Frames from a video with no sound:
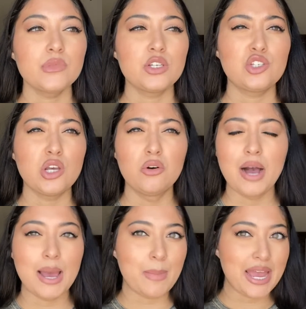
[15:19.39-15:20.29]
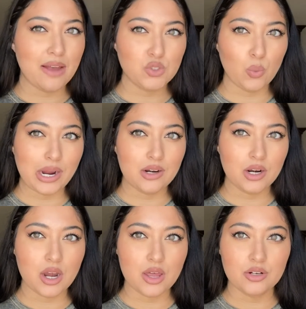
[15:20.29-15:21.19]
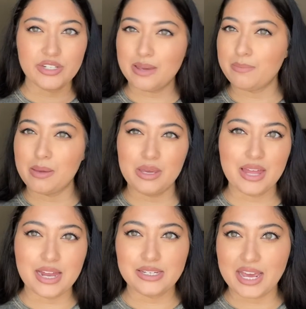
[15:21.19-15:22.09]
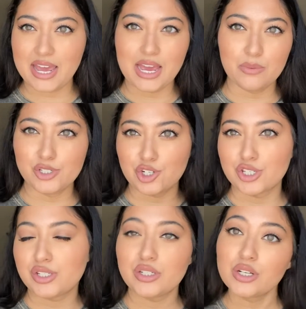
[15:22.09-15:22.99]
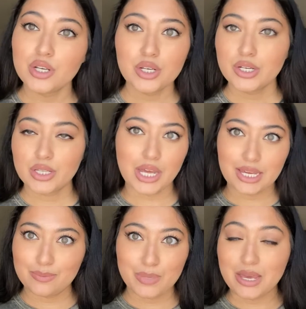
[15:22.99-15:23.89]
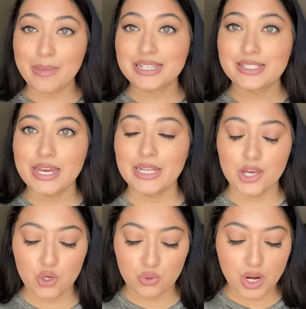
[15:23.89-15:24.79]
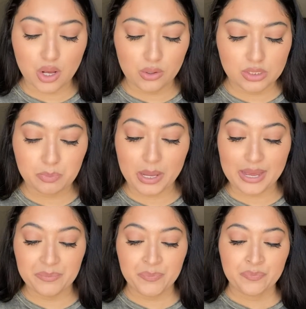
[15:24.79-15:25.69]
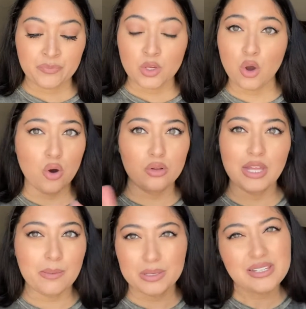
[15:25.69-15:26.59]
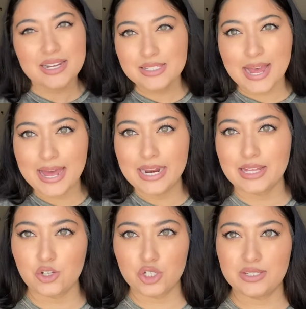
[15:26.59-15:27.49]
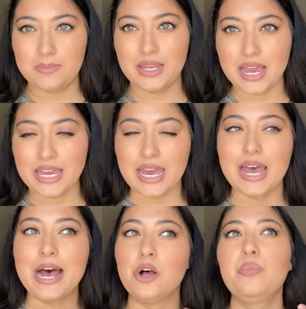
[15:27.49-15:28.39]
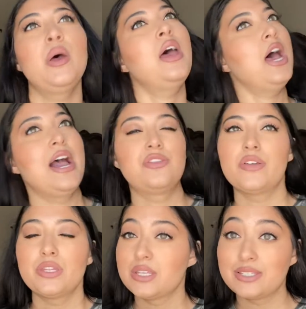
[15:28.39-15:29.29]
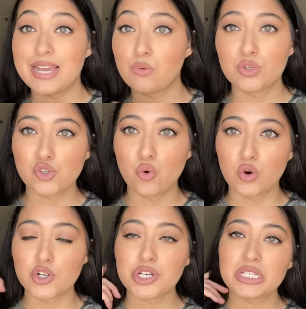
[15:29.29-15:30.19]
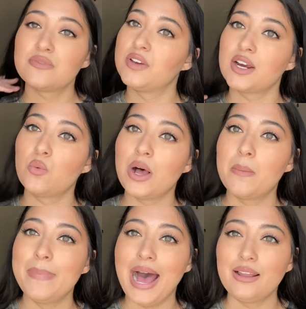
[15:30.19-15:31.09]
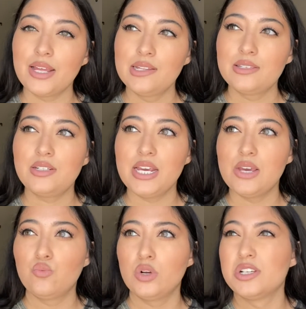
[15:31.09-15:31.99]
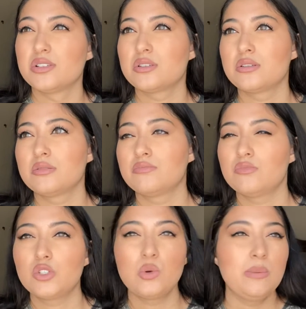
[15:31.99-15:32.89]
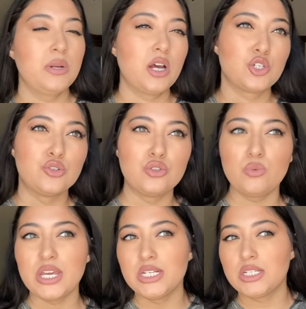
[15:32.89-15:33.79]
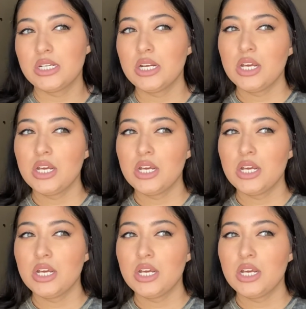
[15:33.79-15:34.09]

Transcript: So I might have to wear it on another day. Maybe that day I was just like PMSing, like who knows, but oh, like besides the headache, that's just something I can't help. I thought that the scent was gorgeous, very well balanced. It was sweet, but not too sweet.